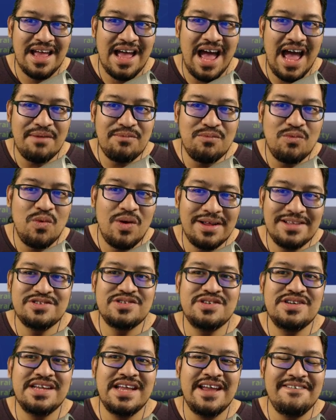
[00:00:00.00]
I'm
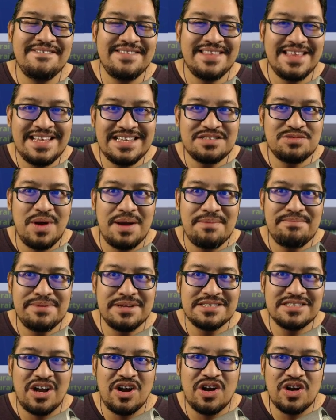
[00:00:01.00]
wondering if these
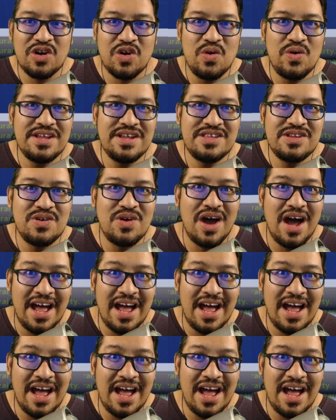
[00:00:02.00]
weapons are going to